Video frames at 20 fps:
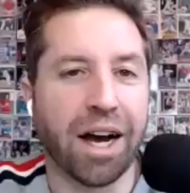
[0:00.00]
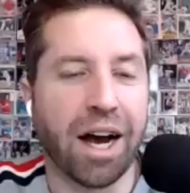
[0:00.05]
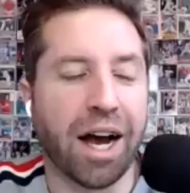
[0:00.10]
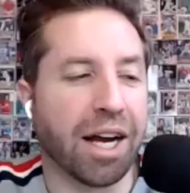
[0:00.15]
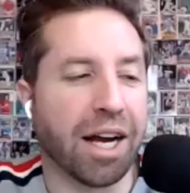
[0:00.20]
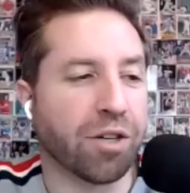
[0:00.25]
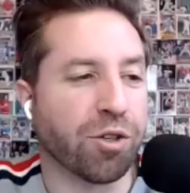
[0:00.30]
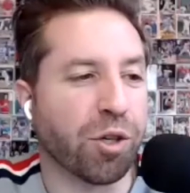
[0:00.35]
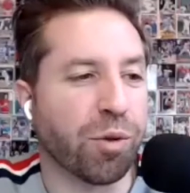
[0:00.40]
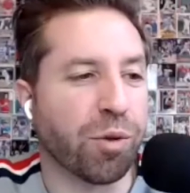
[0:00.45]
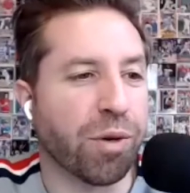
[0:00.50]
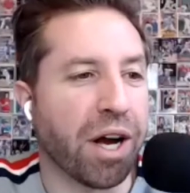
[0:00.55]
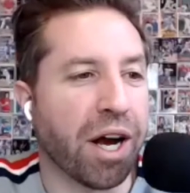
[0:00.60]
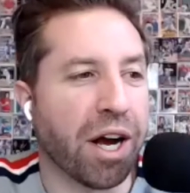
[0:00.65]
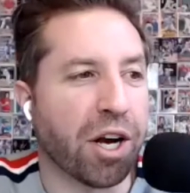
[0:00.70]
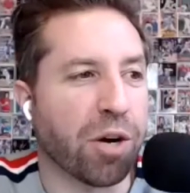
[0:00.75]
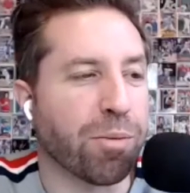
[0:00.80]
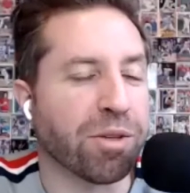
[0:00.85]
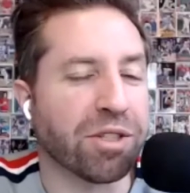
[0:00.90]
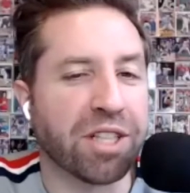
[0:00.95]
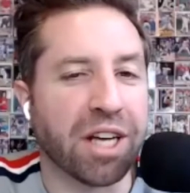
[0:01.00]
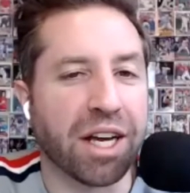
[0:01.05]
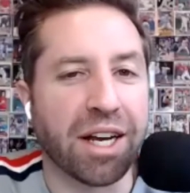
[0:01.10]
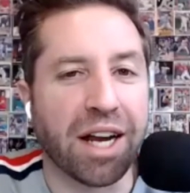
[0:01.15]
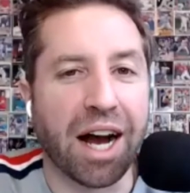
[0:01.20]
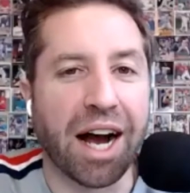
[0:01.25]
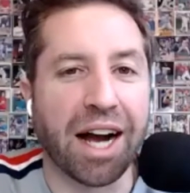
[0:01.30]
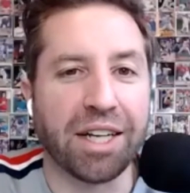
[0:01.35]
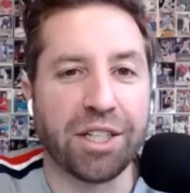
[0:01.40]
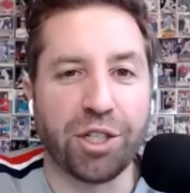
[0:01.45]
I agree one hundred percent.
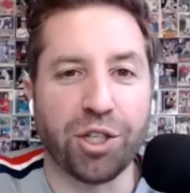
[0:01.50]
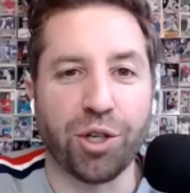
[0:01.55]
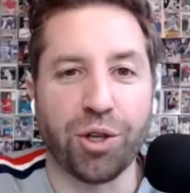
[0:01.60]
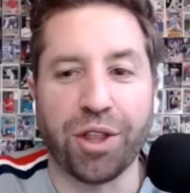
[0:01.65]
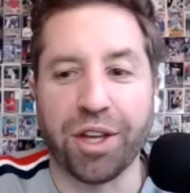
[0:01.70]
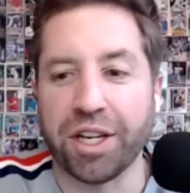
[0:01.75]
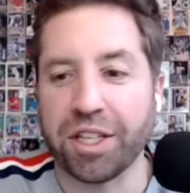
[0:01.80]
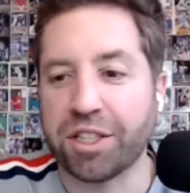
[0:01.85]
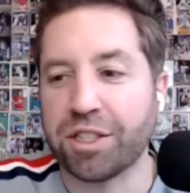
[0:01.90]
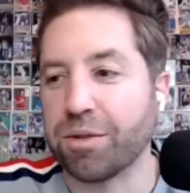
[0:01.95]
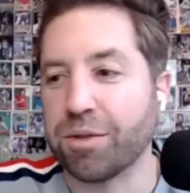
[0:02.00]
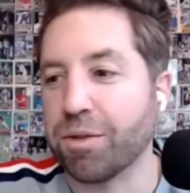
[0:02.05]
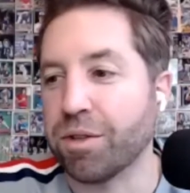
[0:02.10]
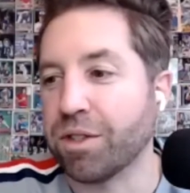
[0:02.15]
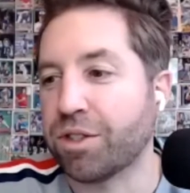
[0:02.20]
I do this